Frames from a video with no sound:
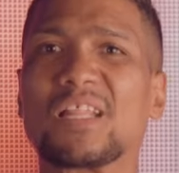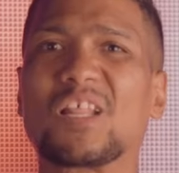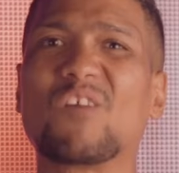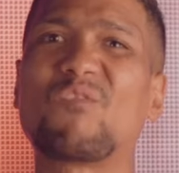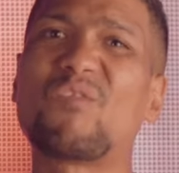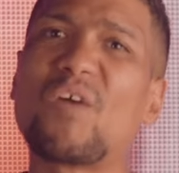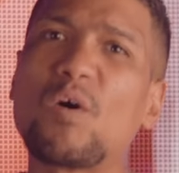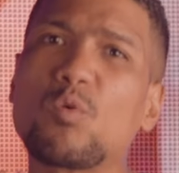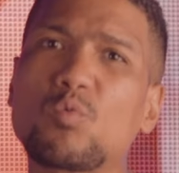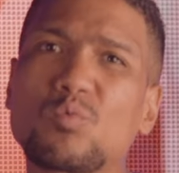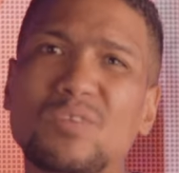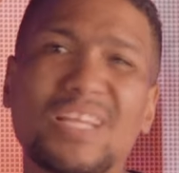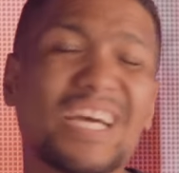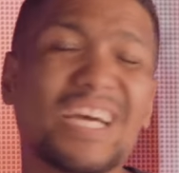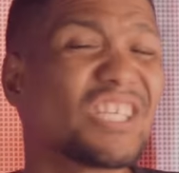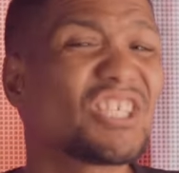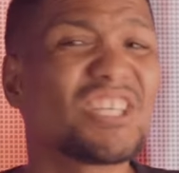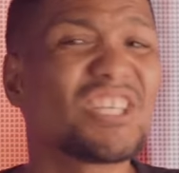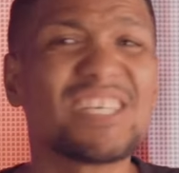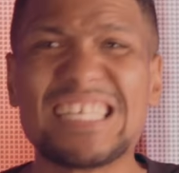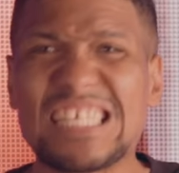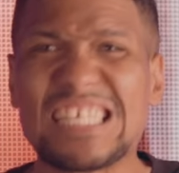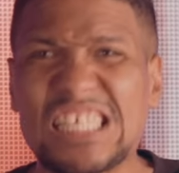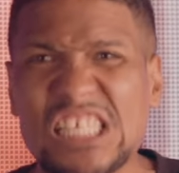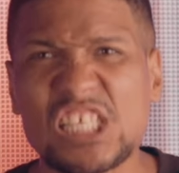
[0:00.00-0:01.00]
The
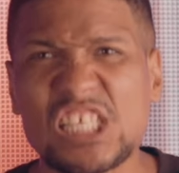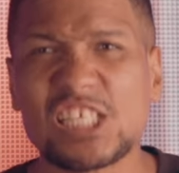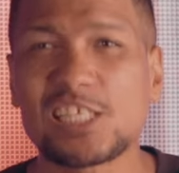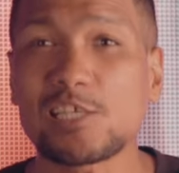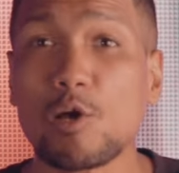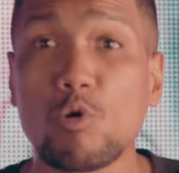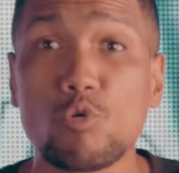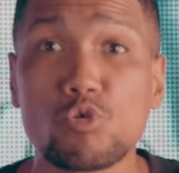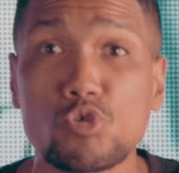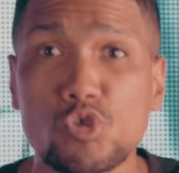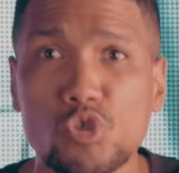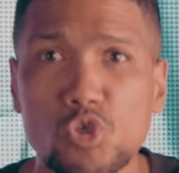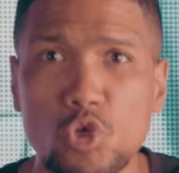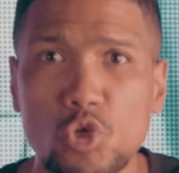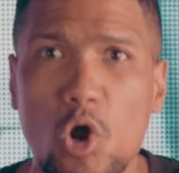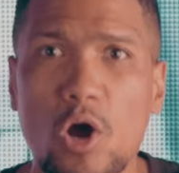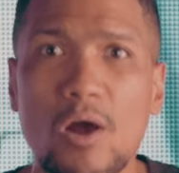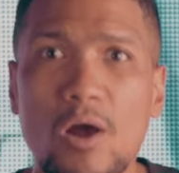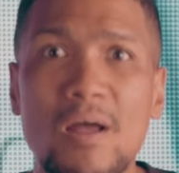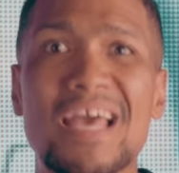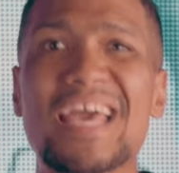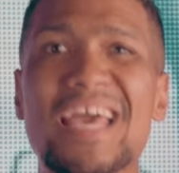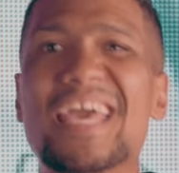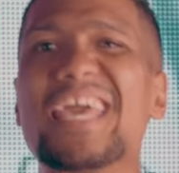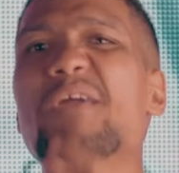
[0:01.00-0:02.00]
foundation is so strong.
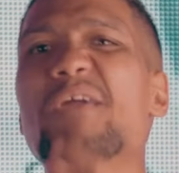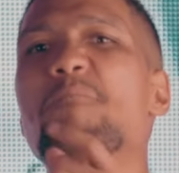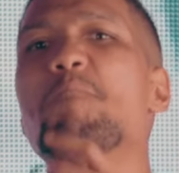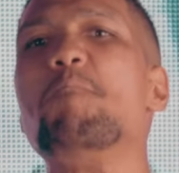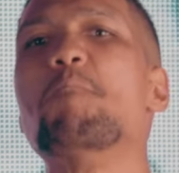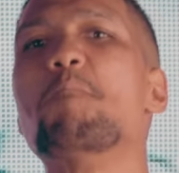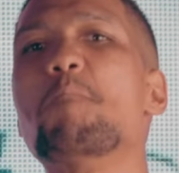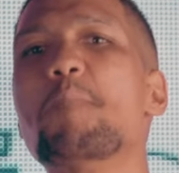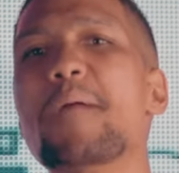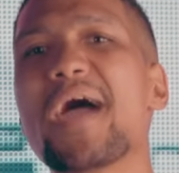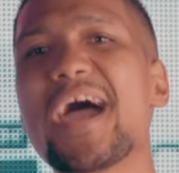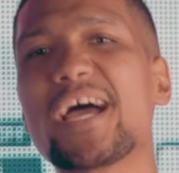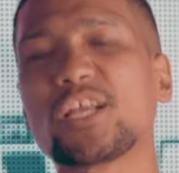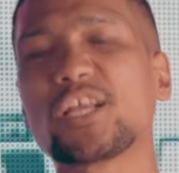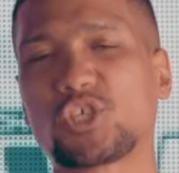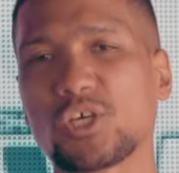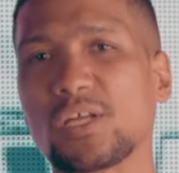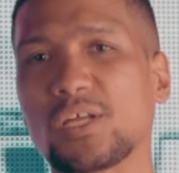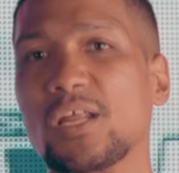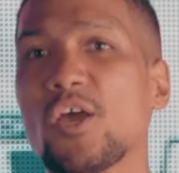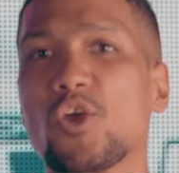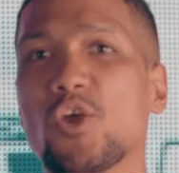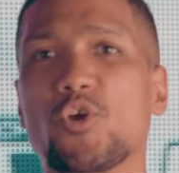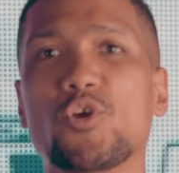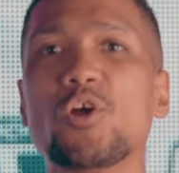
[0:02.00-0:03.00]

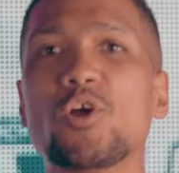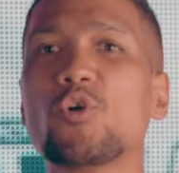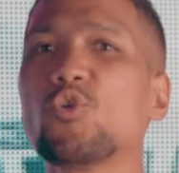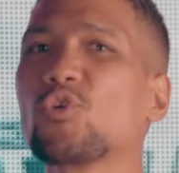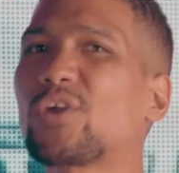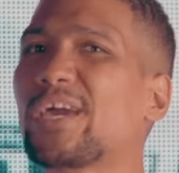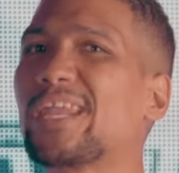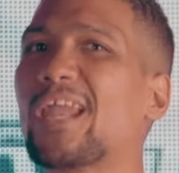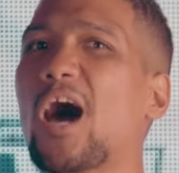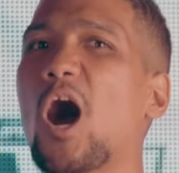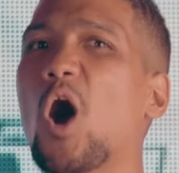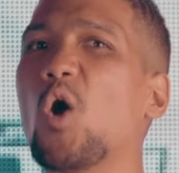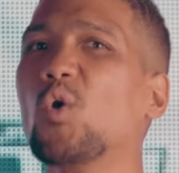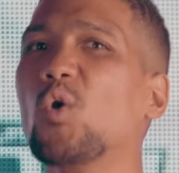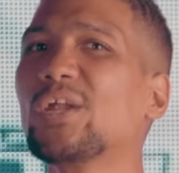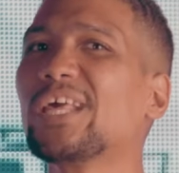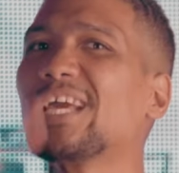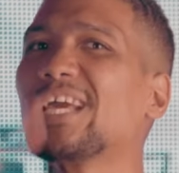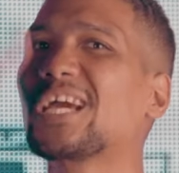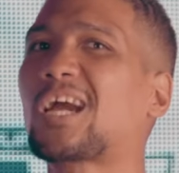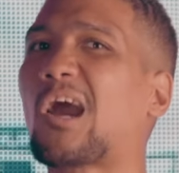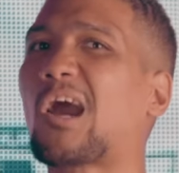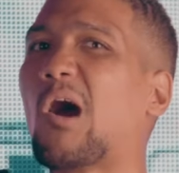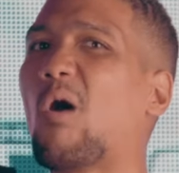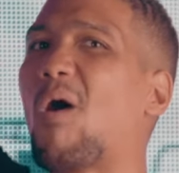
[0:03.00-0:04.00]
Imagine, you know, you can only
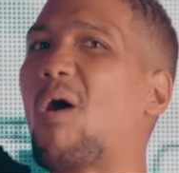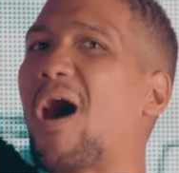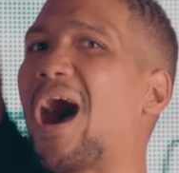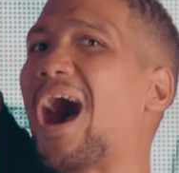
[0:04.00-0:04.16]
go